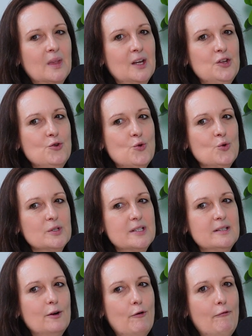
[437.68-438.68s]

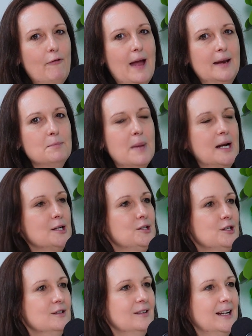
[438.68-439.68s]
yourself and
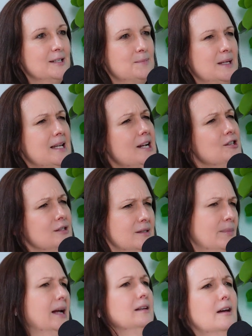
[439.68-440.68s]
manage expectations
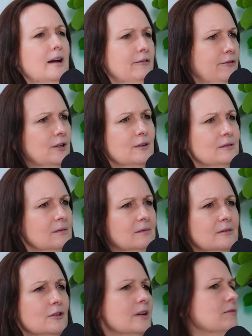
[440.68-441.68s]
about life.
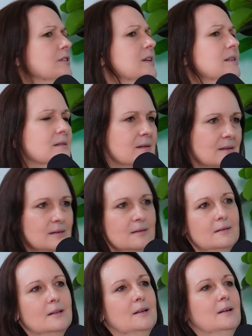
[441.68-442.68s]
Not everything's
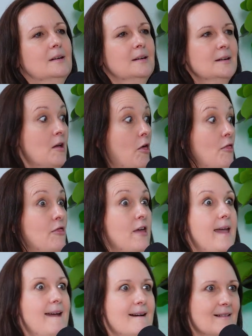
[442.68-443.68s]

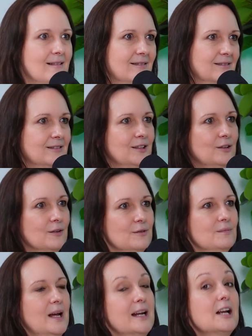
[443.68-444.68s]
there,
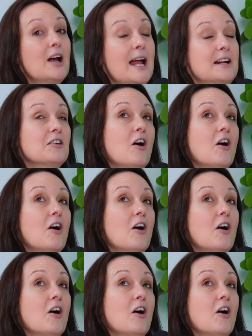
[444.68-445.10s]
and it